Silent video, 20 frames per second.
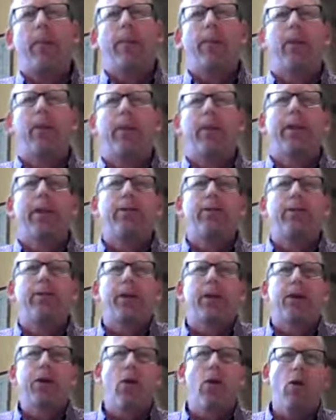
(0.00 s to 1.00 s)
upper
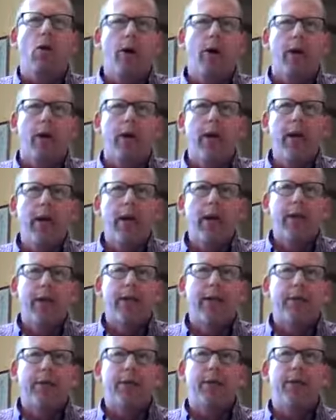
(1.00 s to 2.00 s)
left-hand corner
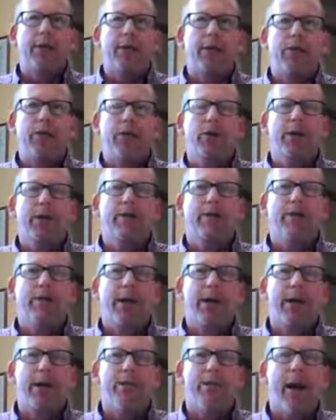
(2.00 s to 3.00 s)
is a picture of
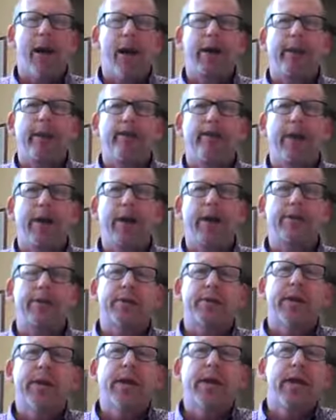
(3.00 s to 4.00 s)
my smiling
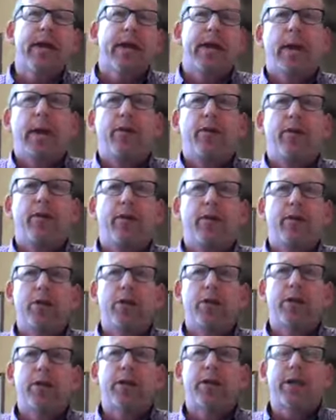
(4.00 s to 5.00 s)
face. If you
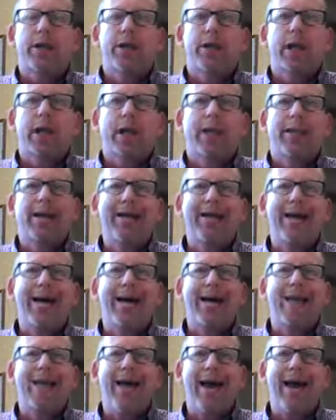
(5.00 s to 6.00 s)
would just
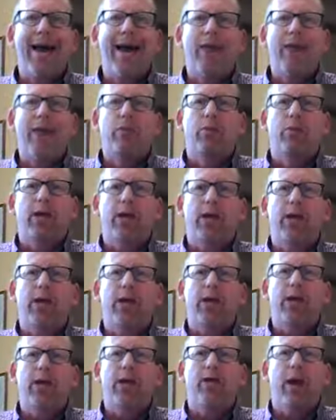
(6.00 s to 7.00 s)
click on that, it will
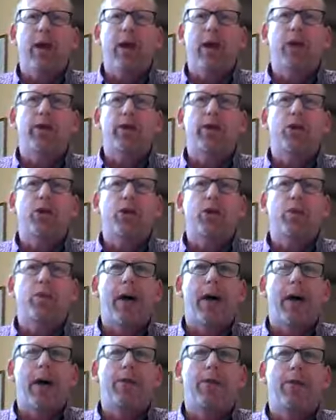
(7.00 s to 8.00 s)
take you directly to
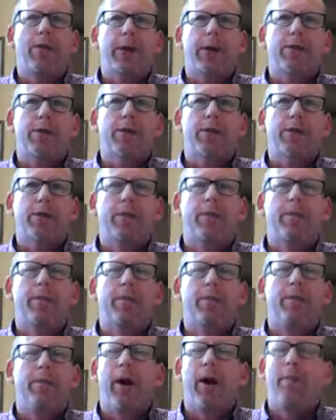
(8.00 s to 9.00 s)
my face
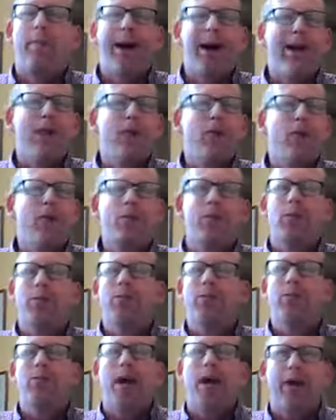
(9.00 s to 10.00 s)
or my
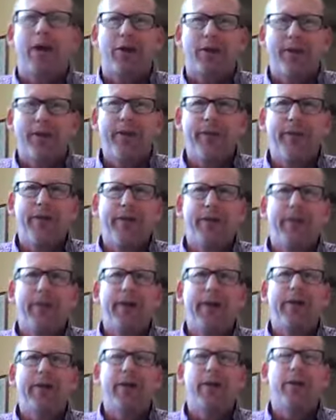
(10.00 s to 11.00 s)
YouTube channel,
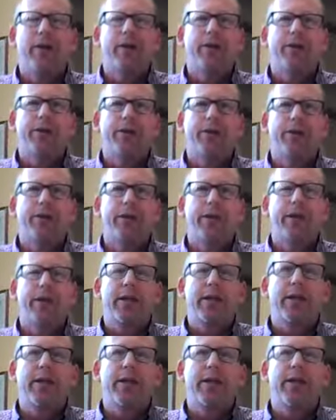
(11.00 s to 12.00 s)
and there you will
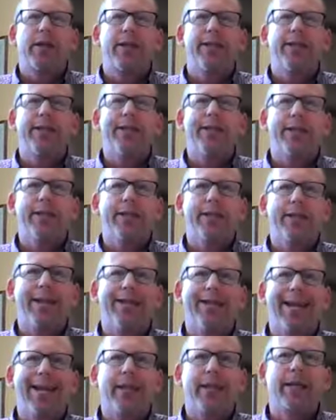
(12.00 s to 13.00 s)
see uh,
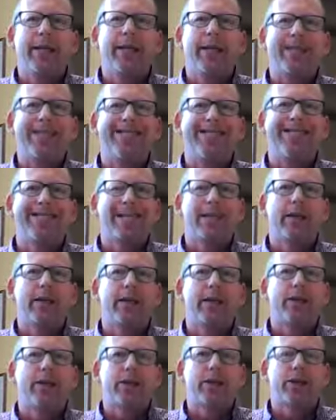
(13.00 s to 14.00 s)
daily these
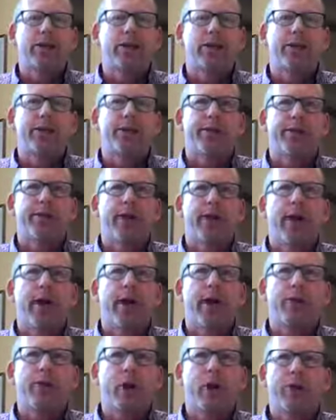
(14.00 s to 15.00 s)
daily devotions
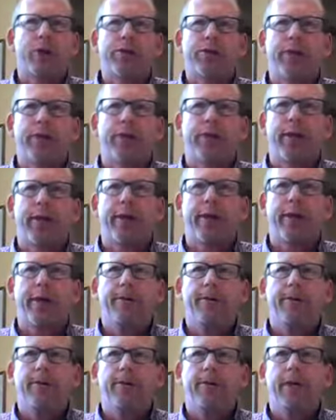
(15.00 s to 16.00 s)
uh, posted there.